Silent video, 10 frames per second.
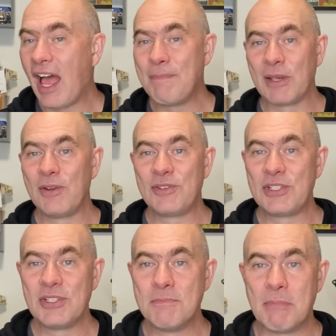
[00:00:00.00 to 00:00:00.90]
about
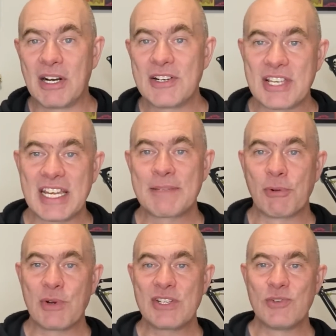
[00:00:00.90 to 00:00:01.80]
the Mars
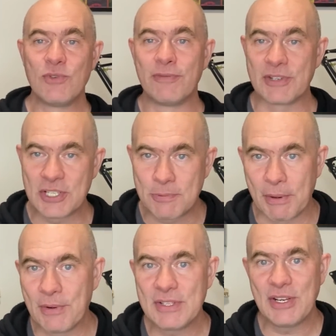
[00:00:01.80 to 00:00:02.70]
exploration rover,
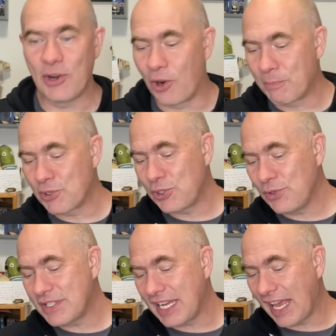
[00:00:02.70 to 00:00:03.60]
Spirit and
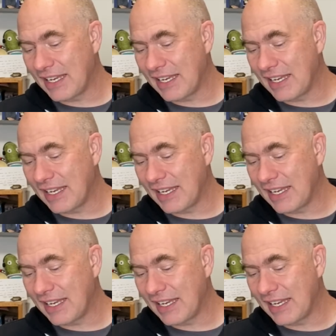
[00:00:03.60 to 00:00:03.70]
Opportunity,